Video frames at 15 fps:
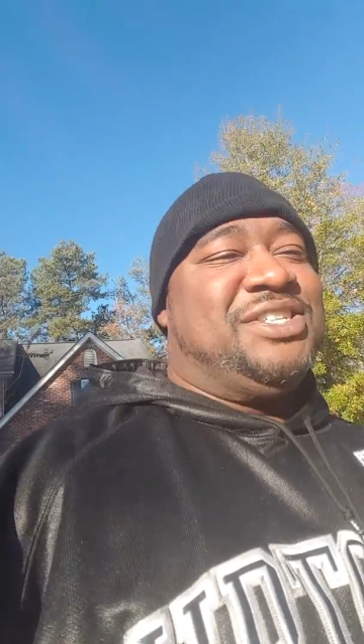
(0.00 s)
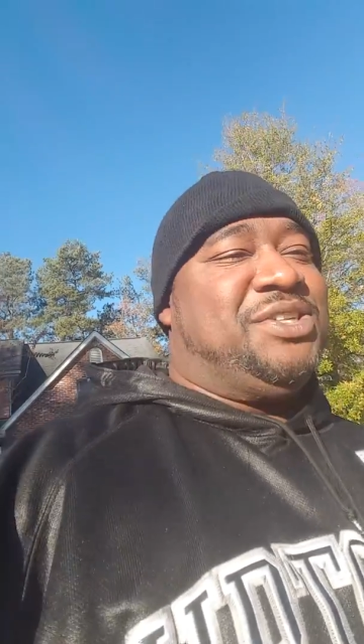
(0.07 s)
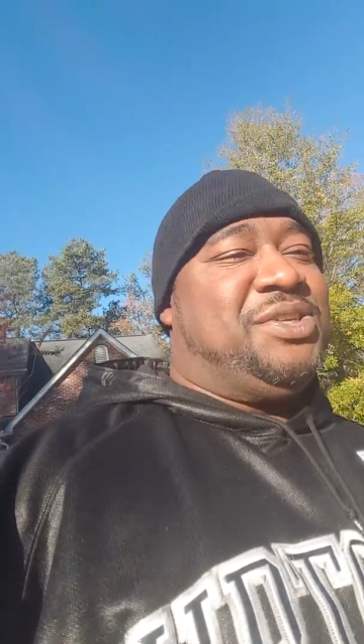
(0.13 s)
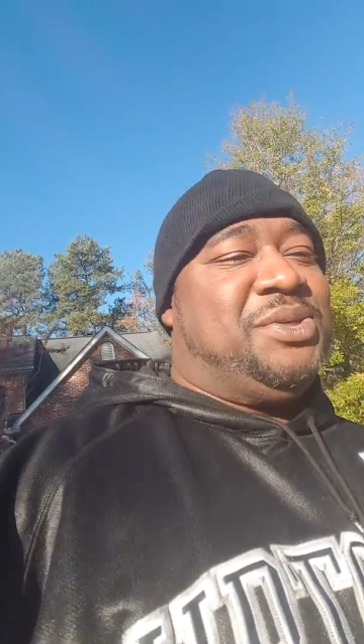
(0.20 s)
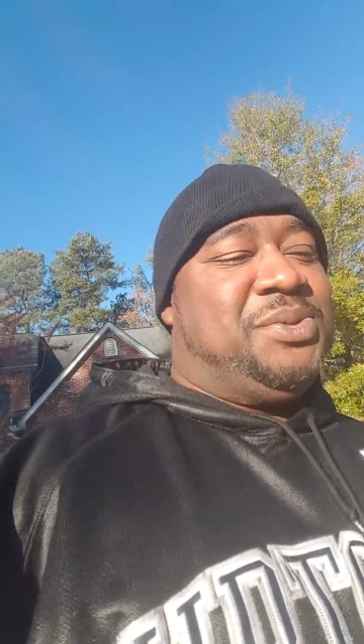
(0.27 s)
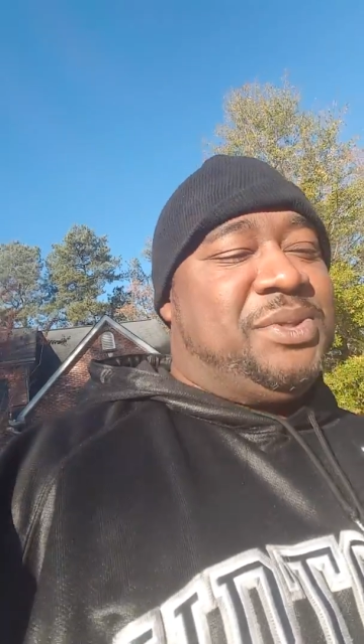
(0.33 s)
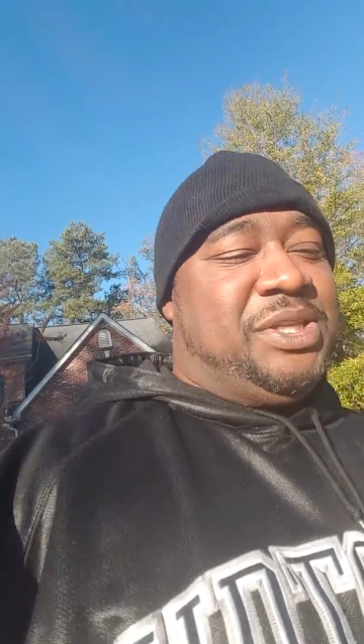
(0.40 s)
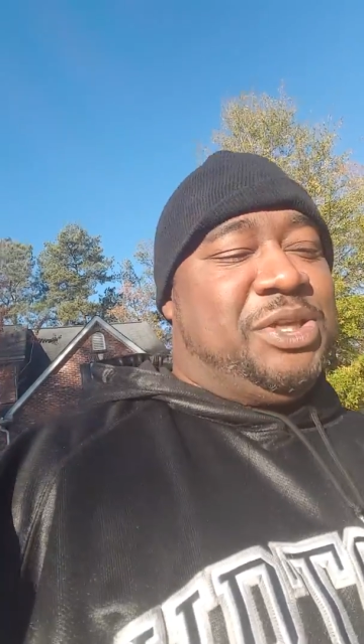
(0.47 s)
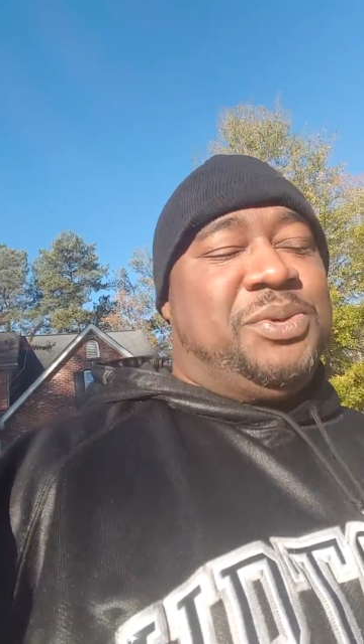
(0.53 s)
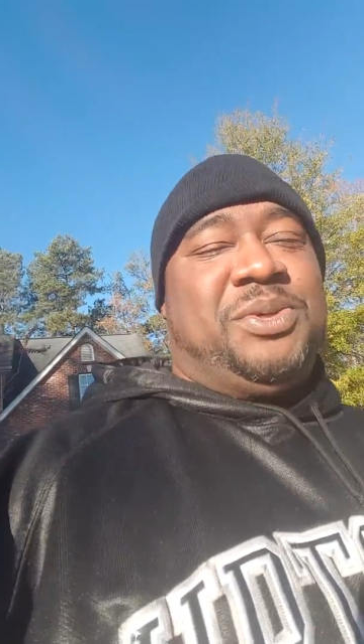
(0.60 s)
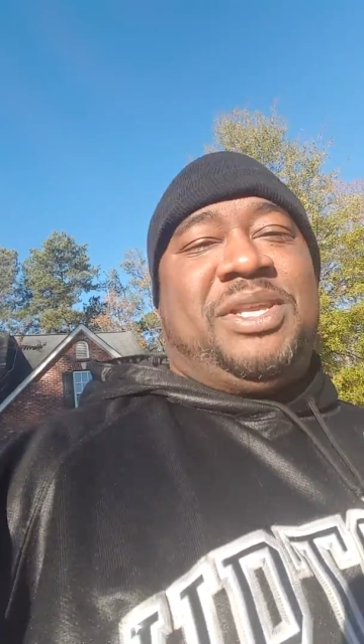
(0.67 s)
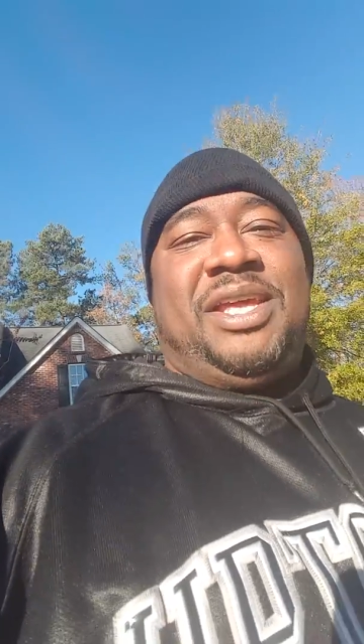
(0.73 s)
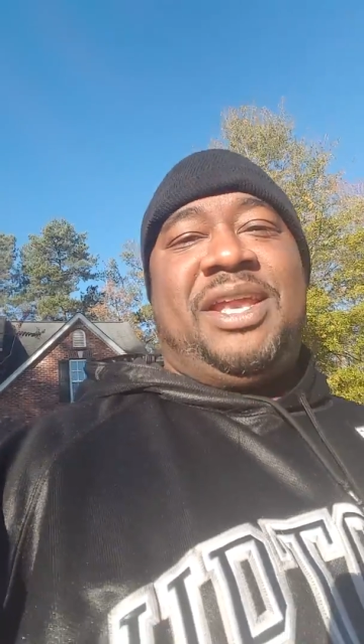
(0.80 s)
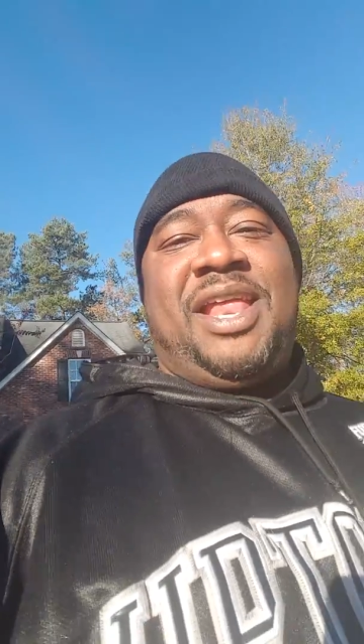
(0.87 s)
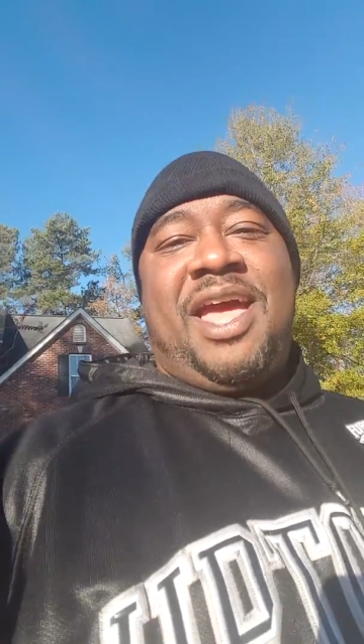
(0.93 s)
you
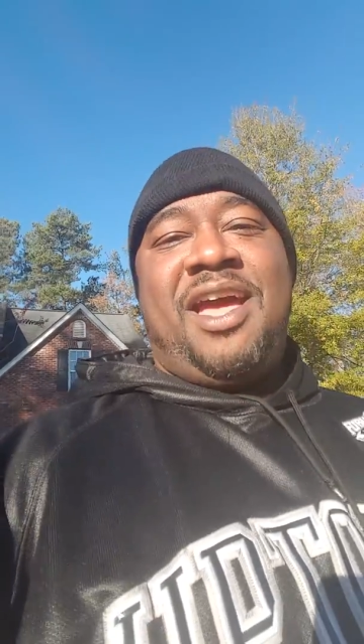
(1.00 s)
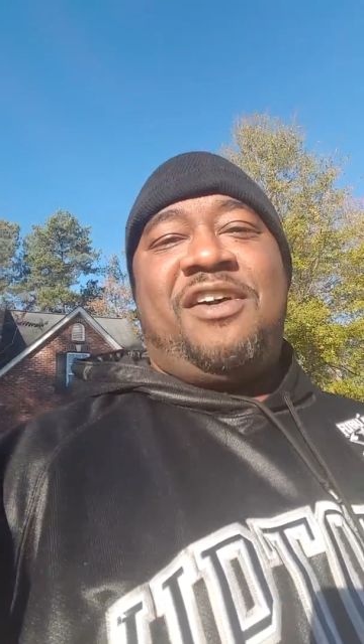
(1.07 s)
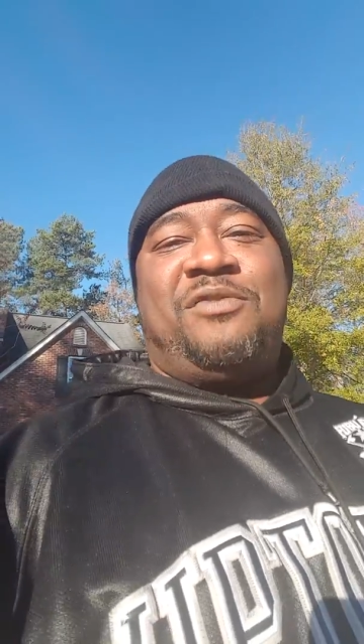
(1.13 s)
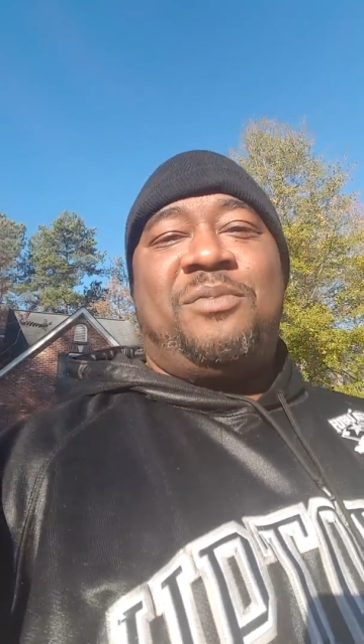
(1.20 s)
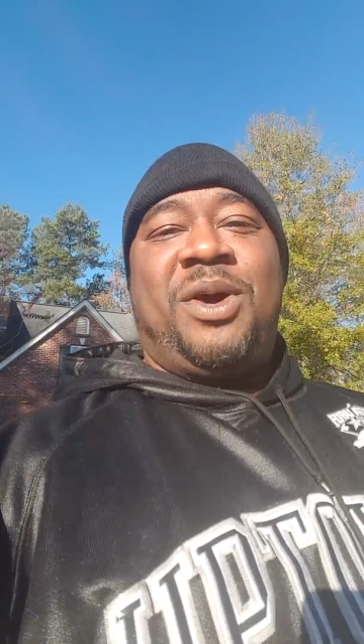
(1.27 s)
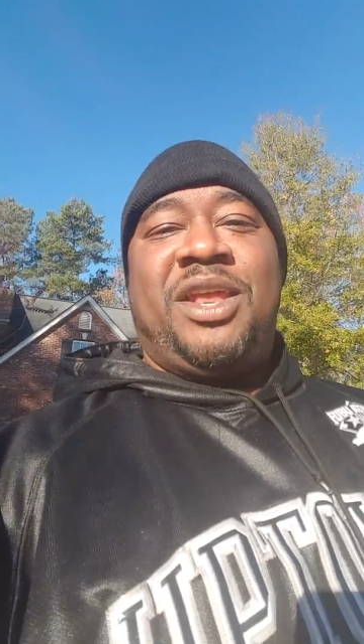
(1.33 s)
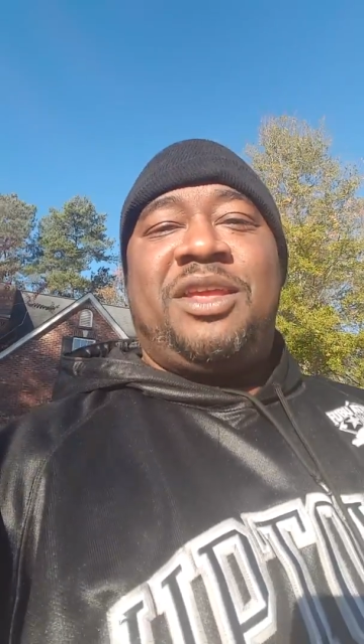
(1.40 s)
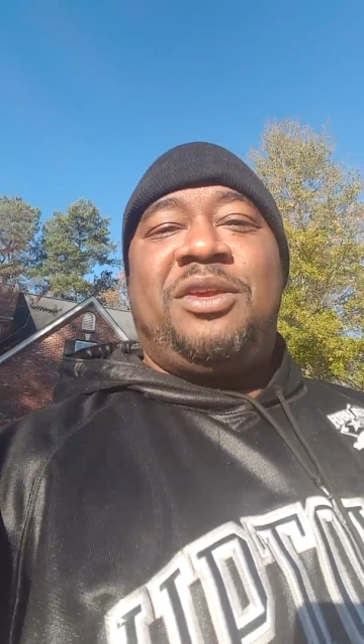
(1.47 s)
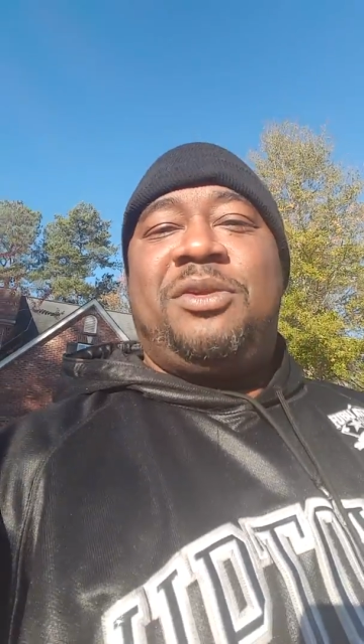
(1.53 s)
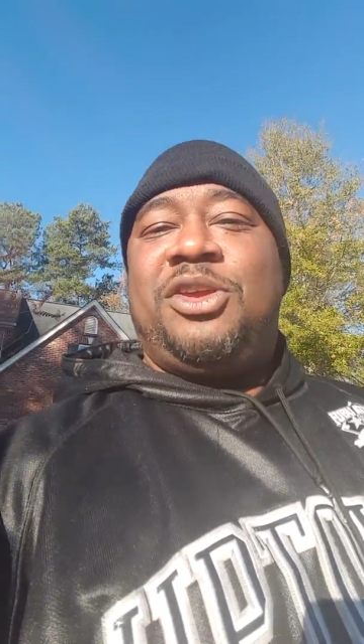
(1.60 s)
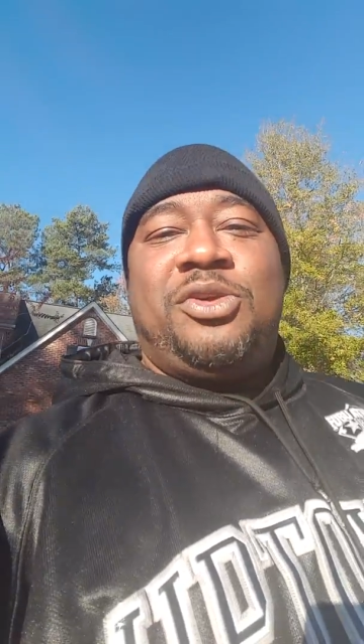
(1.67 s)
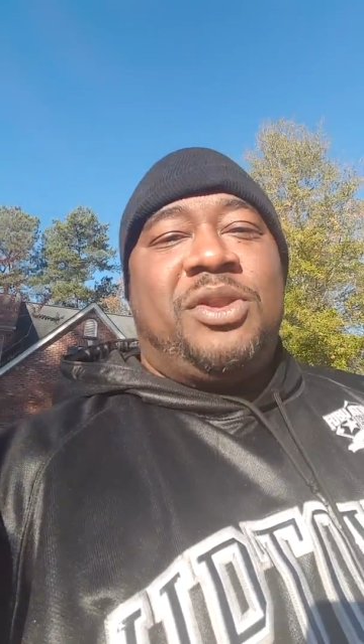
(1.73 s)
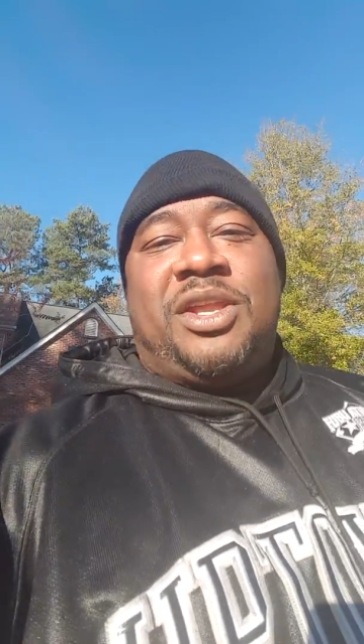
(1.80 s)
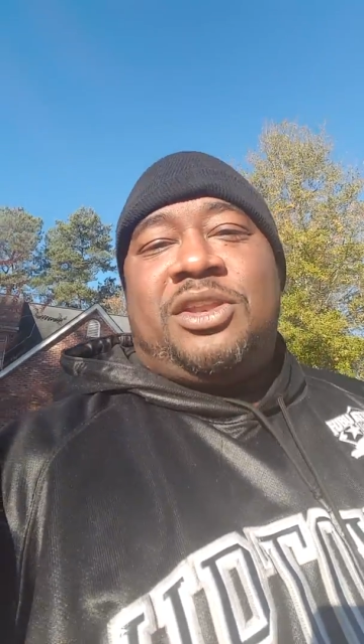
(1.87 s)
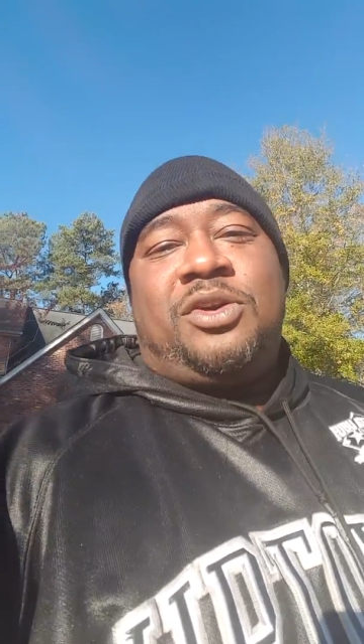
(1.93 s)
didn't have money.
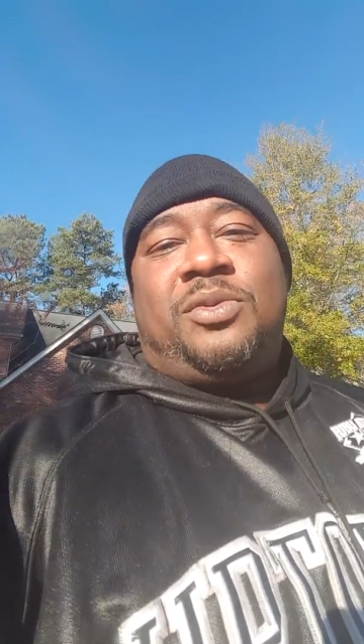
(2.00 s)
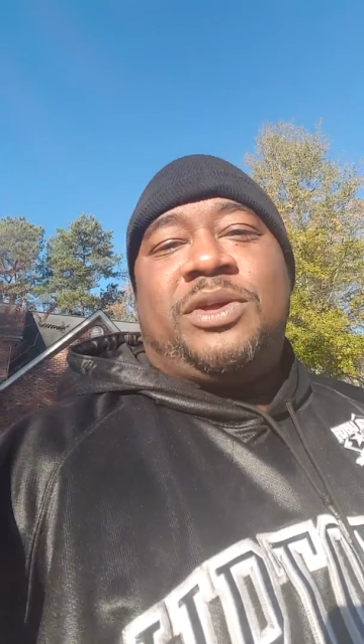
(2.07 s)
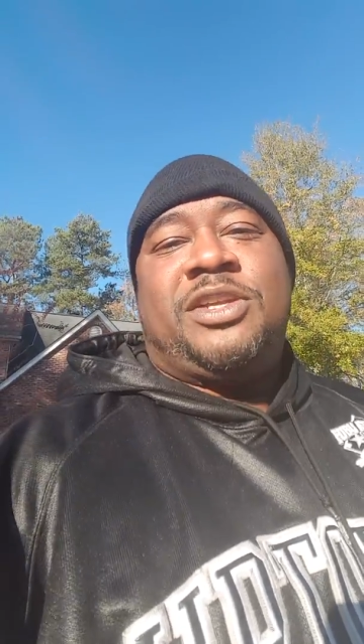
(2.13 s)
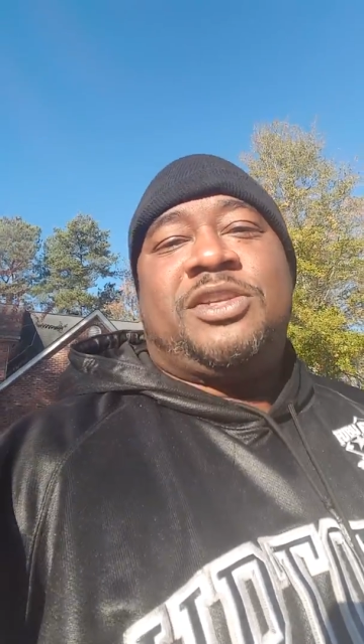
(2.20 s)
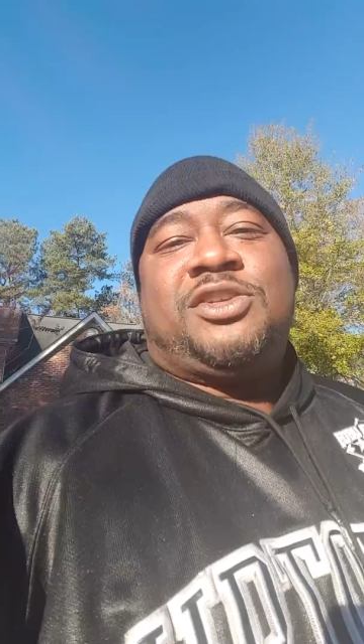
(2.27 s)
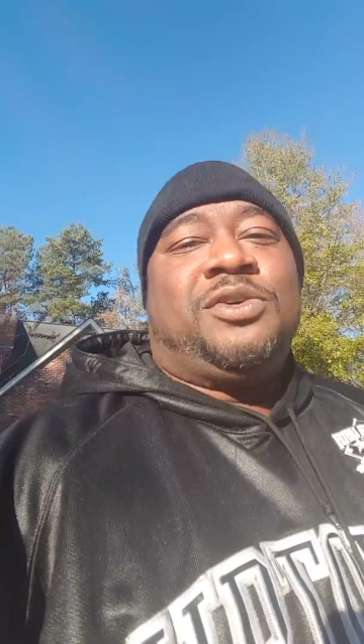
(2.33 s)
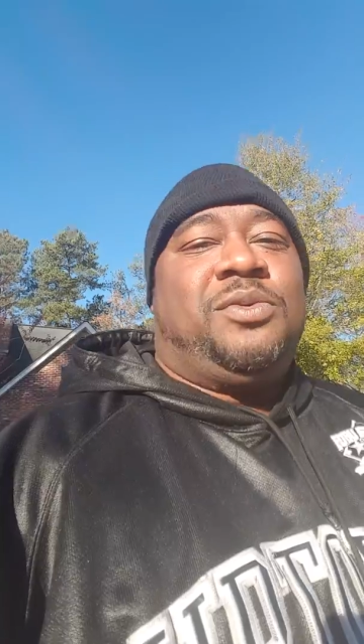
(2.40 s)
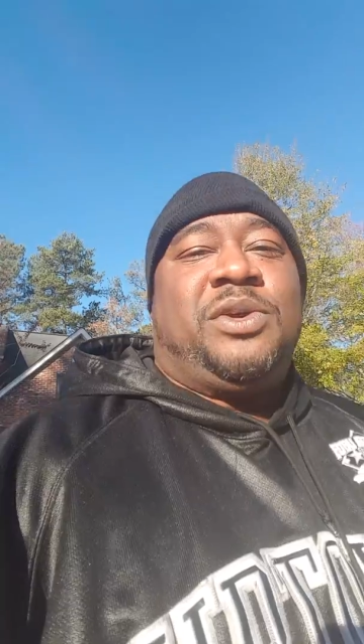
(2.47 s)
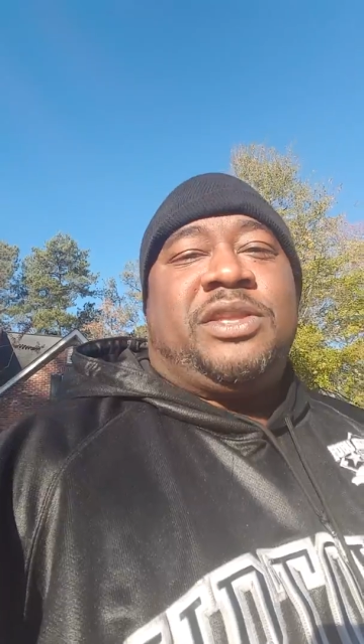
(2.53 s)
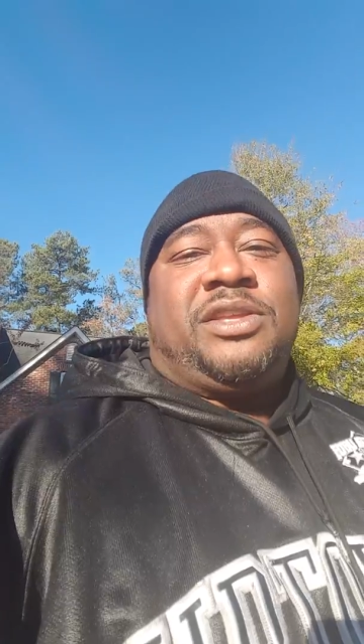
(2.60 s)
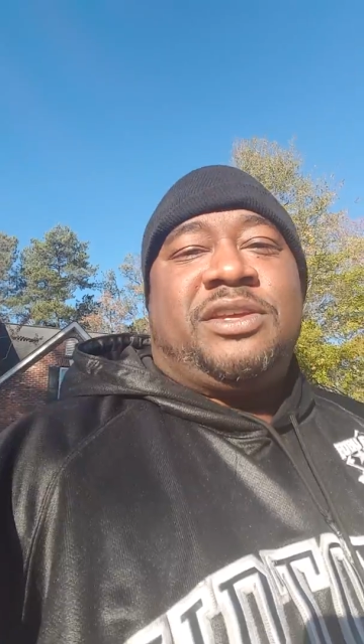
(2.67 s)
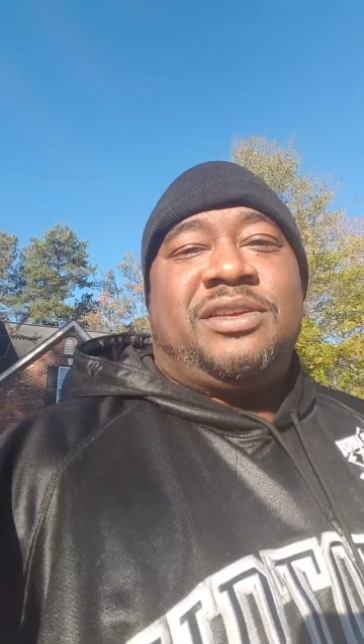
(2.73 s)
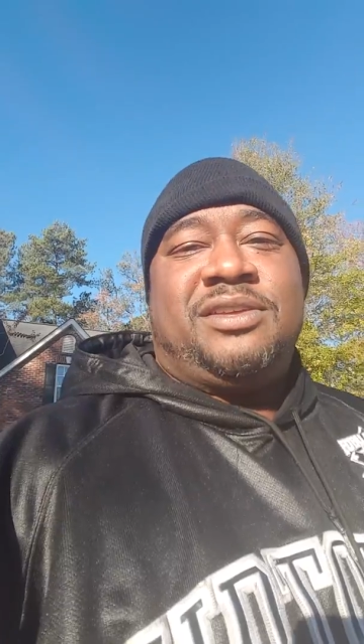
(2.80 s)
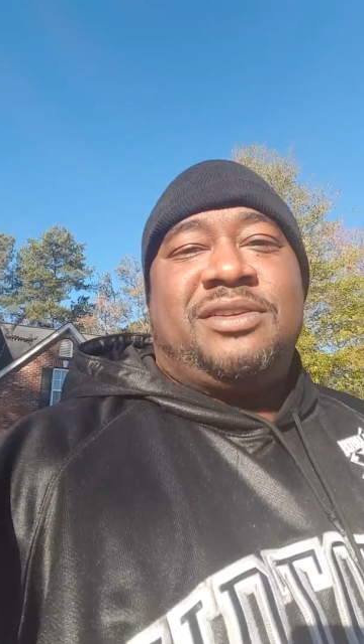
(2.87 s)
You didn't know what to do with it.